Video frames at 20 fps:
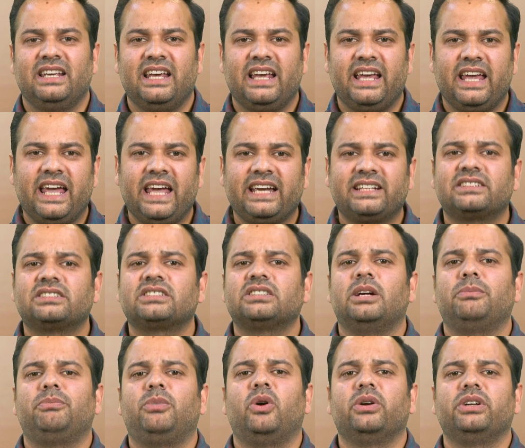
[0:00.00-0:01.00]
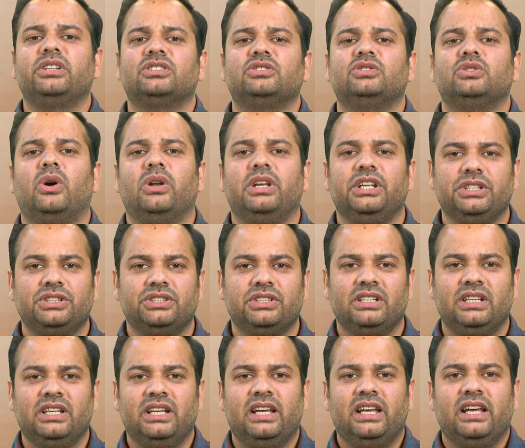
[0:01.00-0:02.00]
acts upon his knowledge
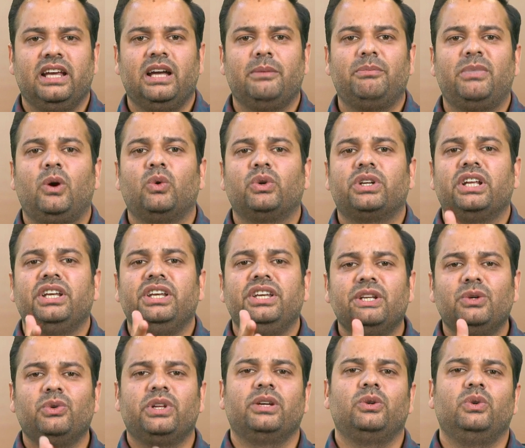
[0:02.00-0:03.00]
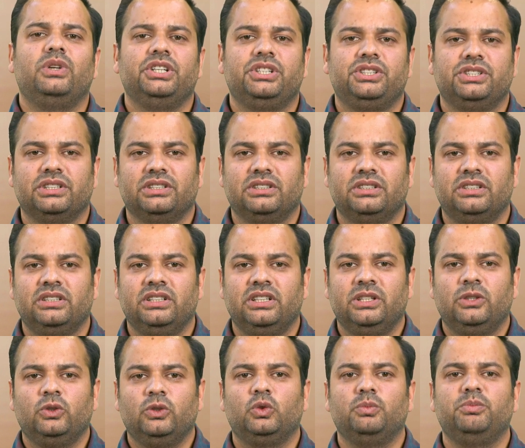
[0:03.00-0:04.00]
about a new regulation to be